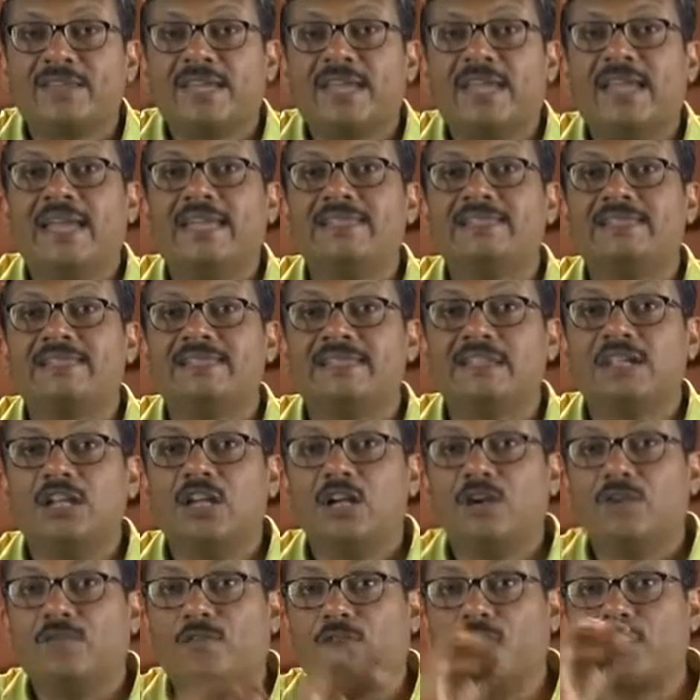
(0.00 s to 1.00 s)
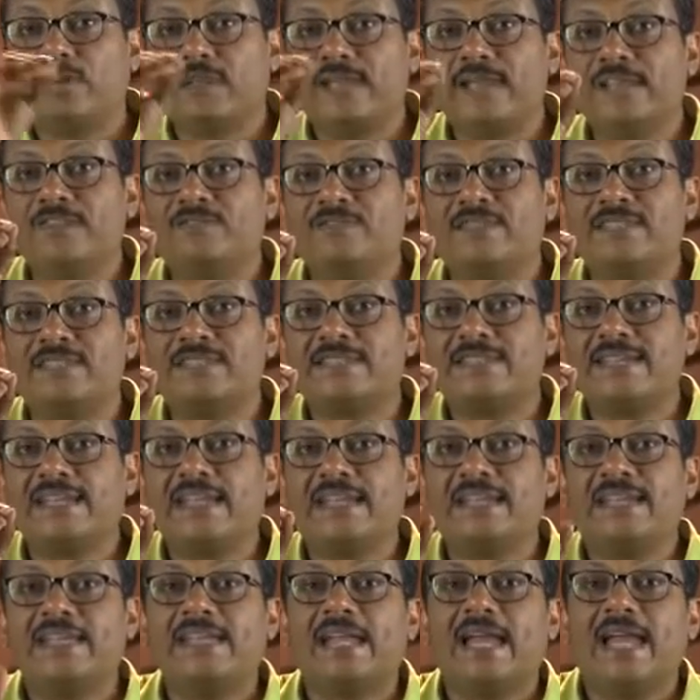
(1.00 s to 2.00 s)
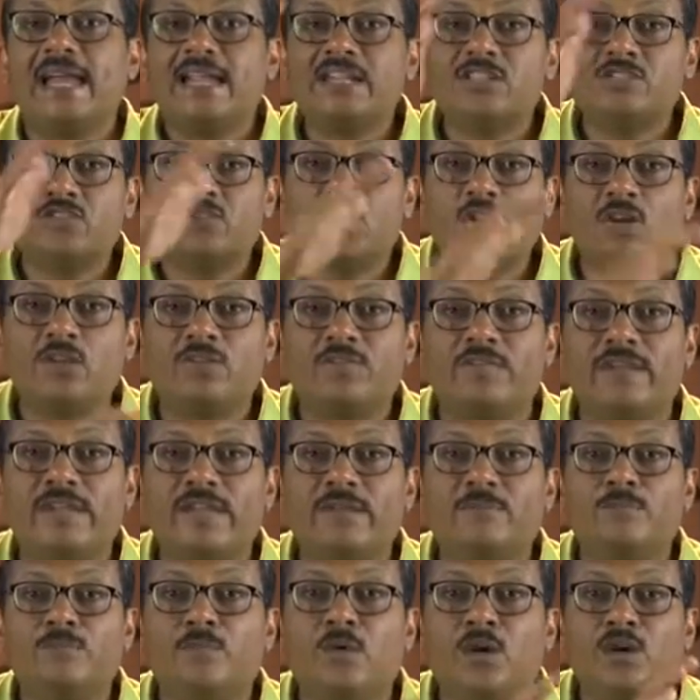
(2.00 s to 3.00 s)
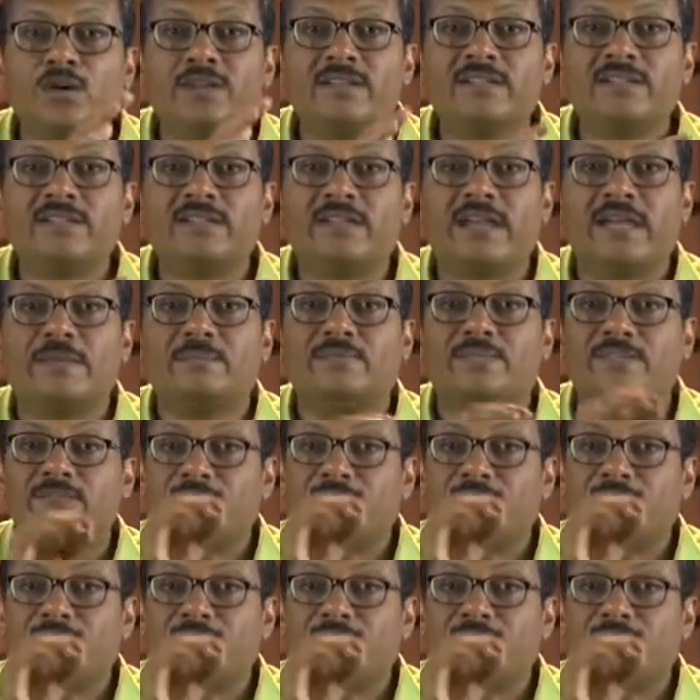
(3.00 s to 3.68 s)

Hence, for investigating and solving modern crimes,